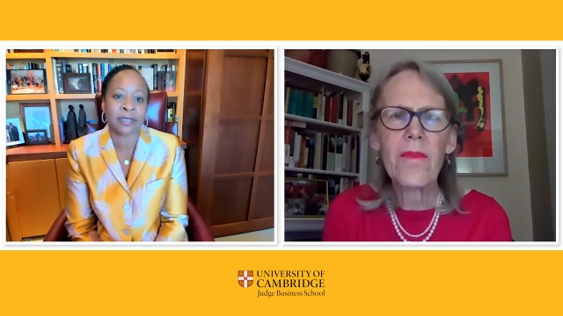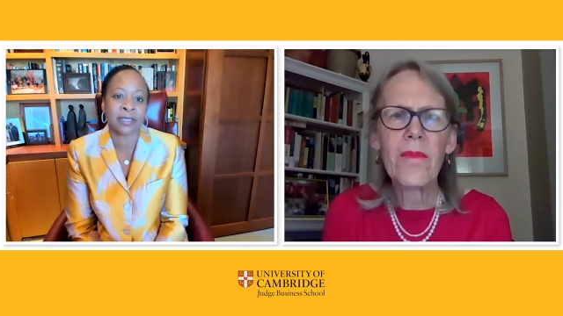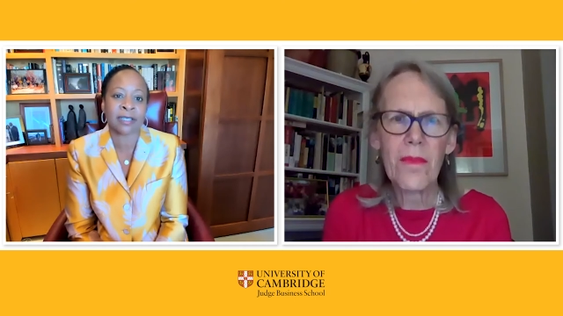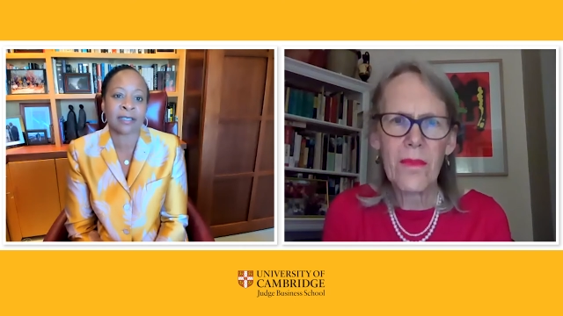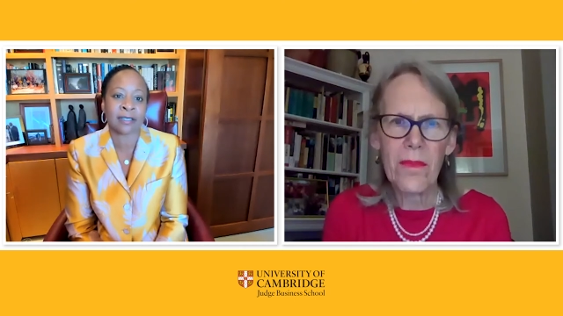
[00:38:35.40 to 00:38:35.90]

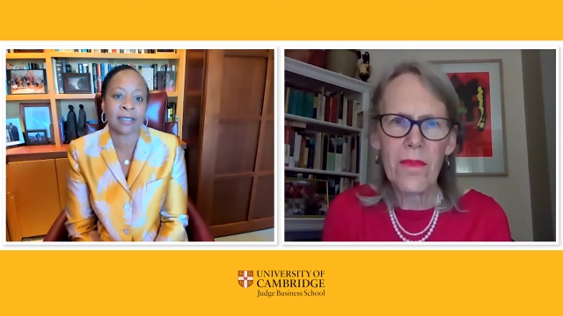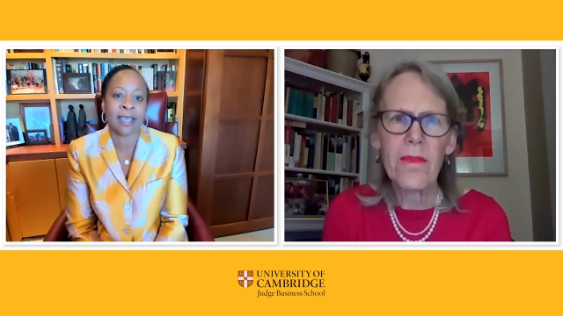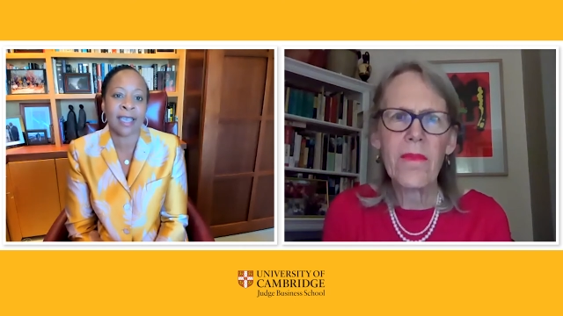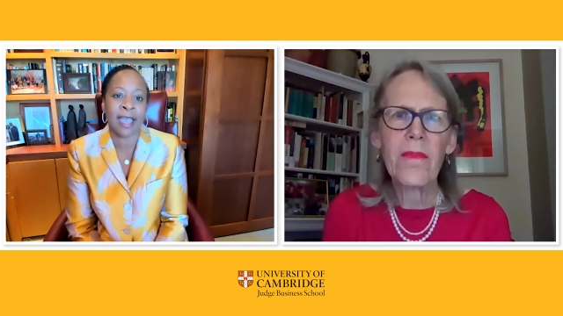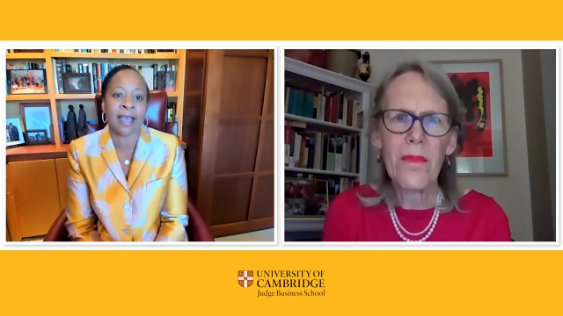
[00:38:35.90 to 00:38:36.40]

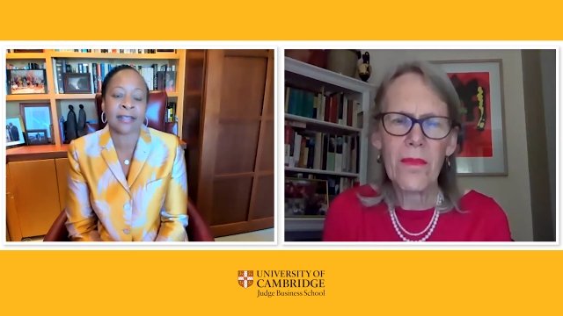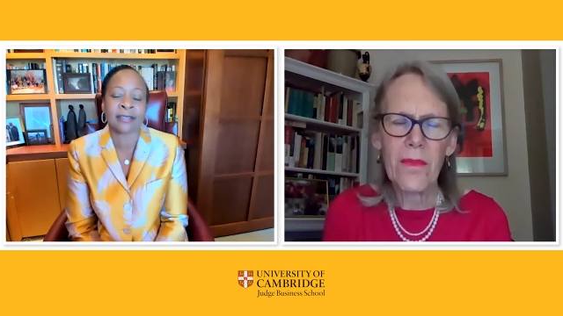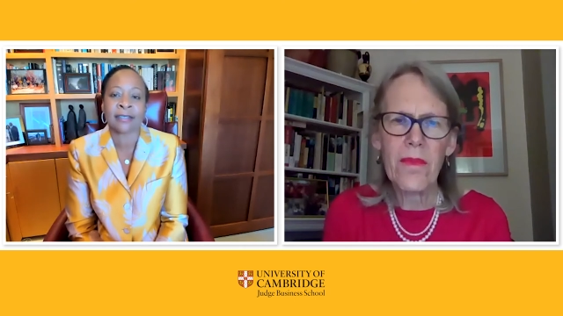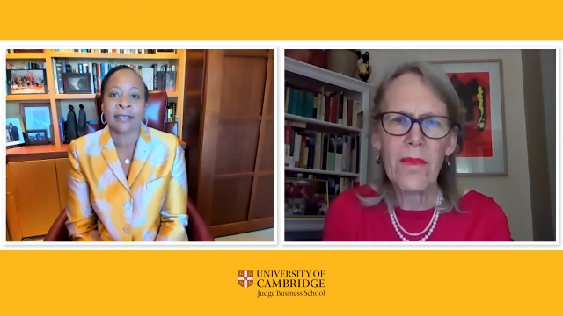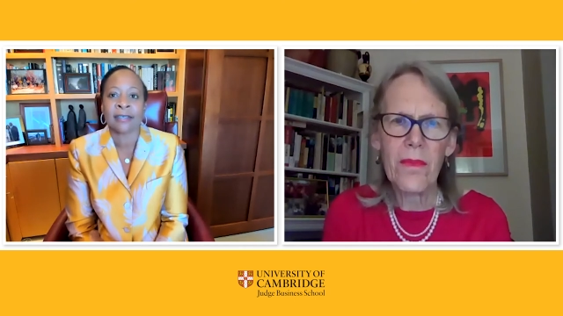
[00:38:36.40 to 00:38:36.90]
Speaker 1: particularly at,
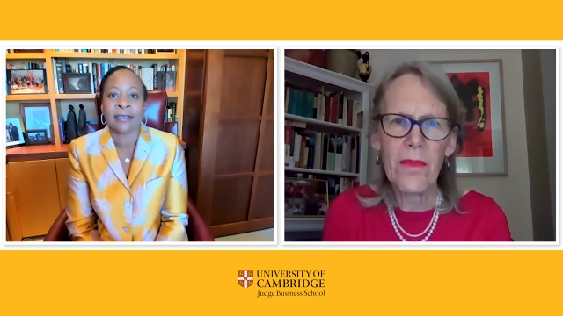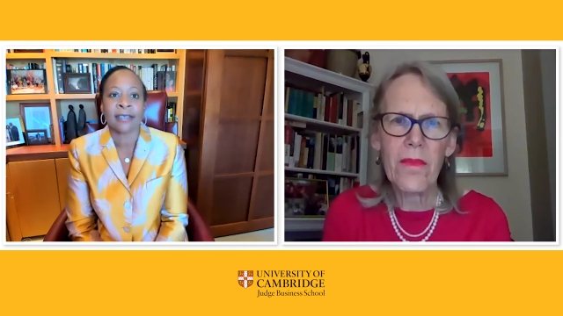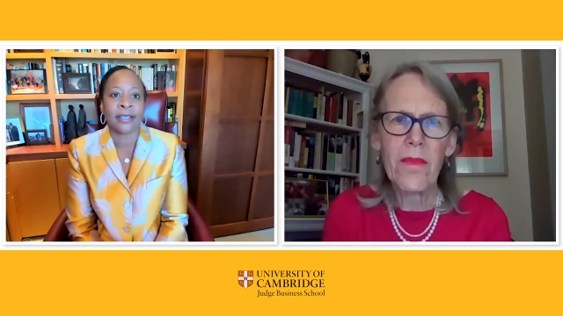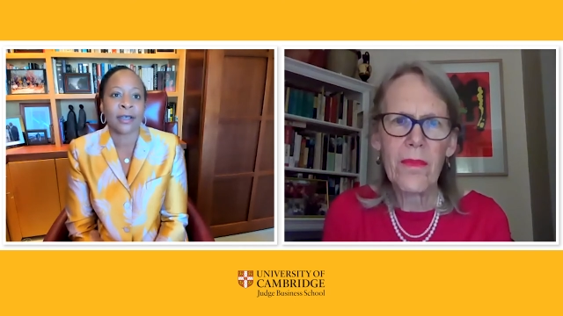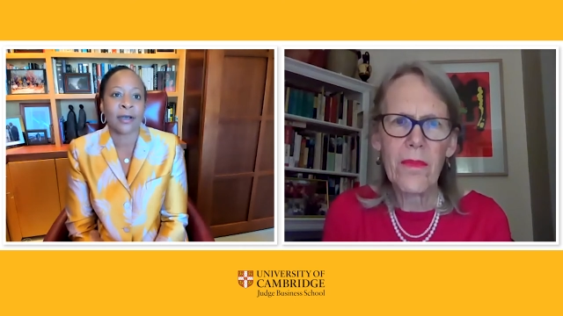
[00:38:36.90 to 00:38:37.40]

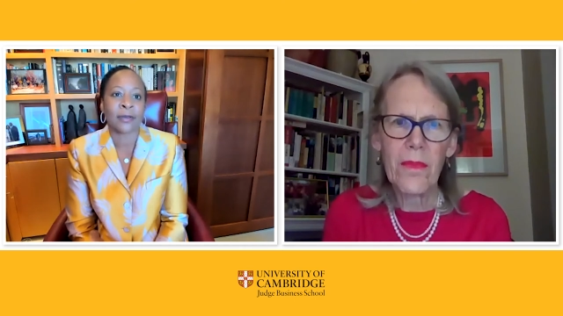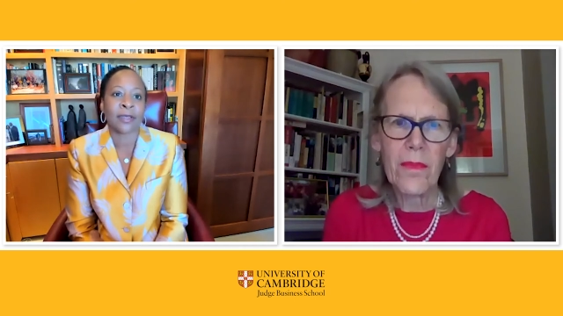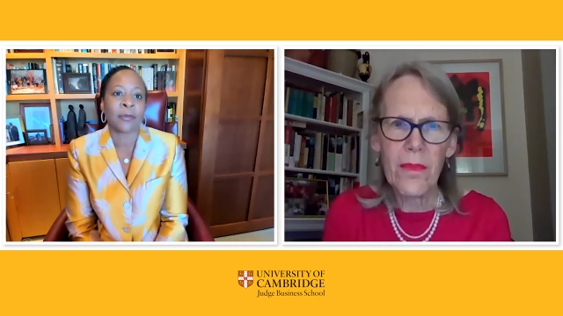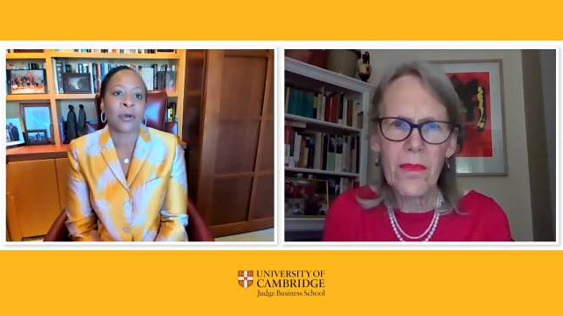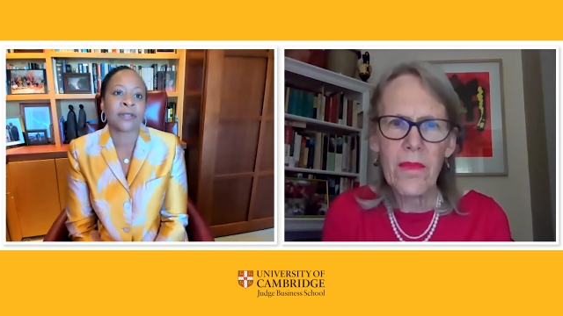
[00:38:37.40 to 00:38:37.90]
you know, the
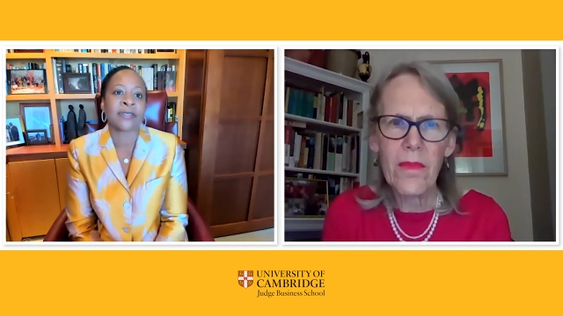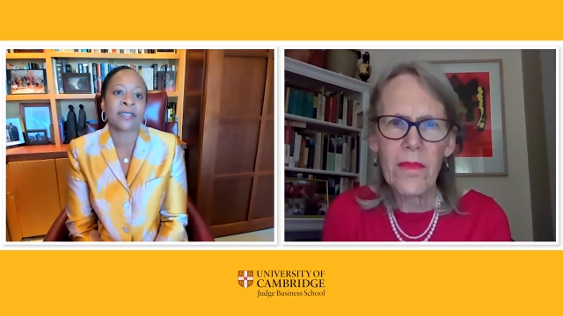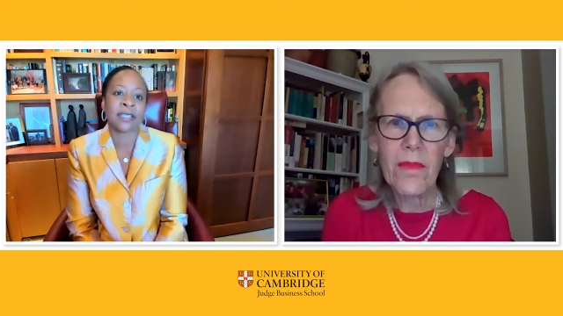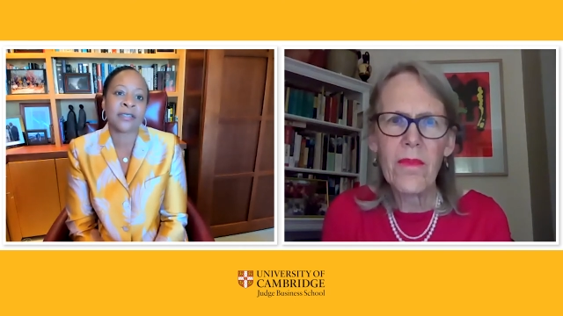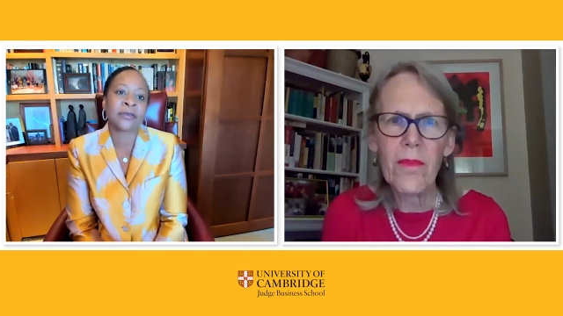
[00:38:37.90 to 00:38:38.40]
more
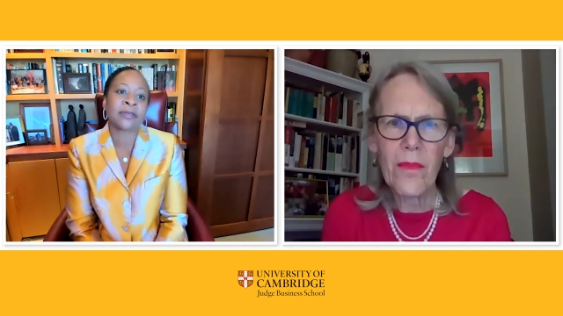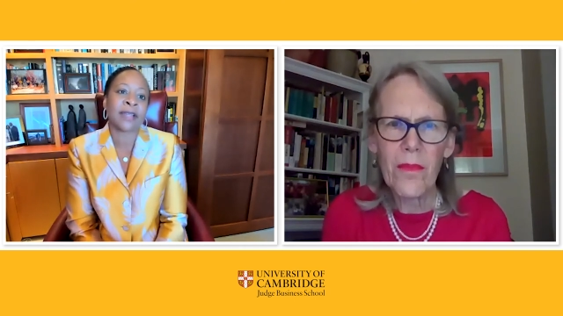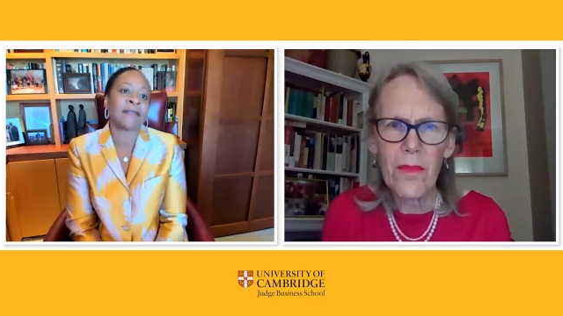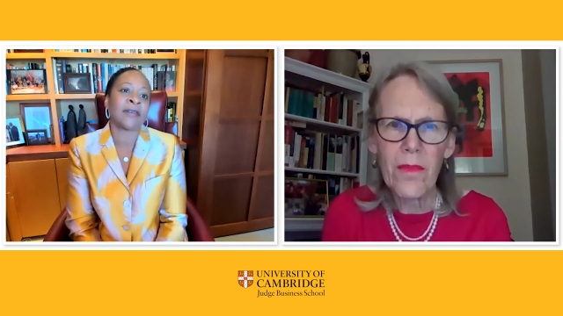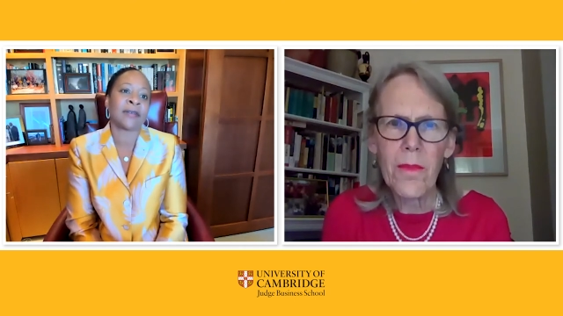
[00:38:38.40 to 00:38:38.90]
senior
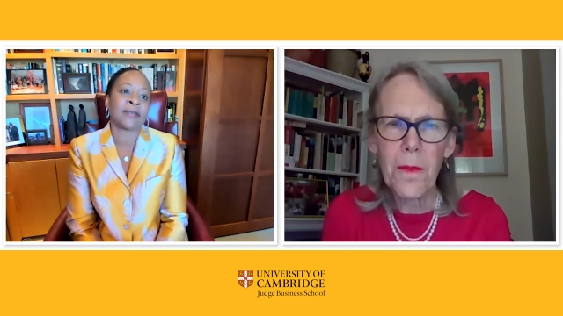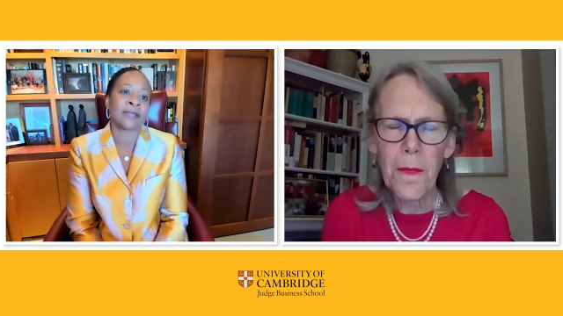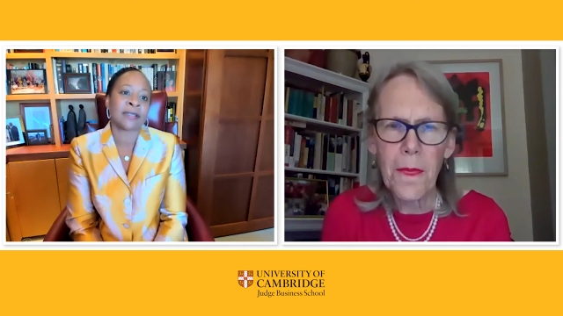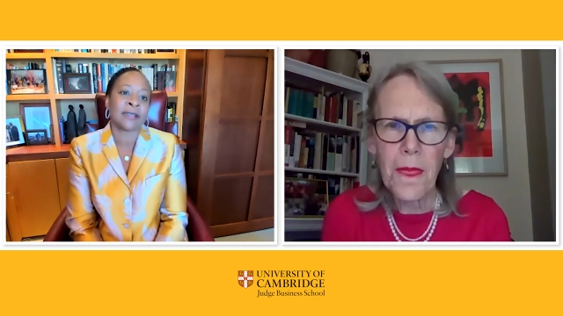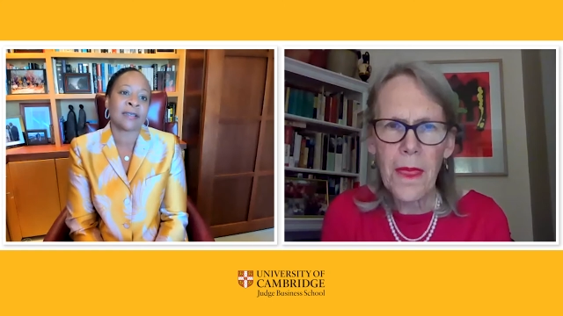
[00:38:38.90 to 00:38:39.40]

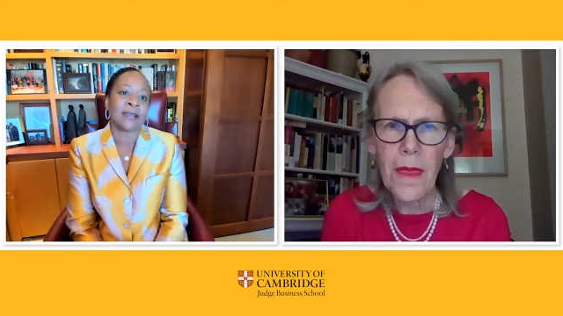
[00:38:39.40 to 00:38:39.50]
levels